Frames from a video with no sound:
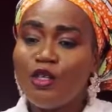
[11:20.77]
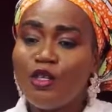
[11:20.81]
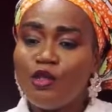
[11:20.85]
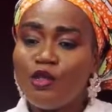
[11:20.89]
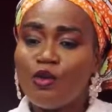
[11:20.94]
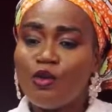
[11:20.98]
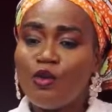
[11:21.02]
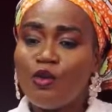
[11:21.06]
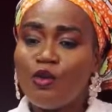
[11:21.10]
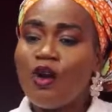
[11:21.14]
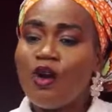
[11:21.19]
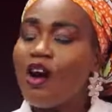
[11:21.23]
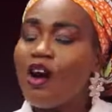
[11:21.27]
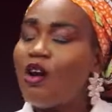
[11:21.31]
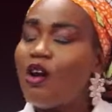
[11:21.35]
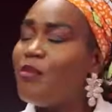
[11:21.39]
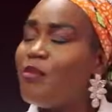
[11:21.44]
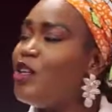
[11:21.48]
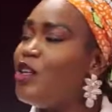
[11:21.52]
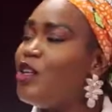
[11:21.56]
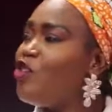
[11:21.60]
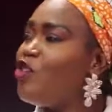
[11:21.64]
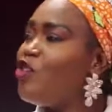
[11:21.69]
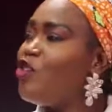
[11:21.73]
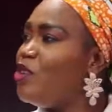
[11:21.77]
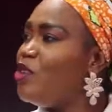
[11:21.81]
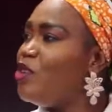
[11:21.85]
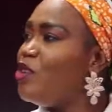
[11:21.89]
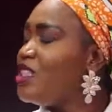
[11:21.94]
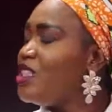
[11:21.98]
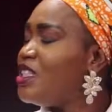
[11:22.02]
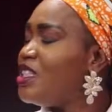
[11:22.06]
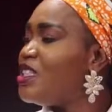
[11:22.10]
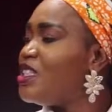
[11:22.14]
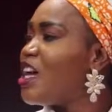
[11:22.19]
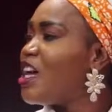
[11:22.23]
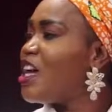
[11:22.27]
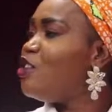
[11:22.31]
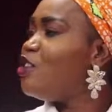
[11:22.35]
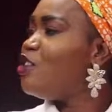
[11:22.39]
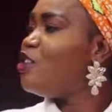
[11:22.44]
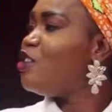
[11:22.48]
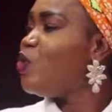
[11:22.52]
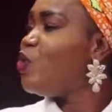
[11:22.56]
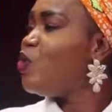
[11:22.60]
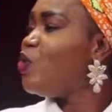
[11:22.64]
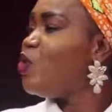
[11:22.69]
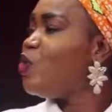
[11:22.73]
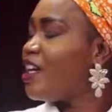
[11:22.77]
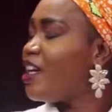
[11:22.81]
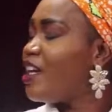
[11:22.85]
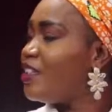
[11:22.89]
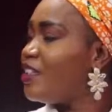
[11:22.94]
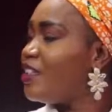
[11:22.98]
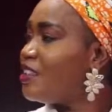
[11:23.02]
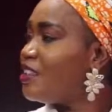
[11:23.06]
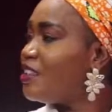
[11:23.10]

So how many communities are you looking at?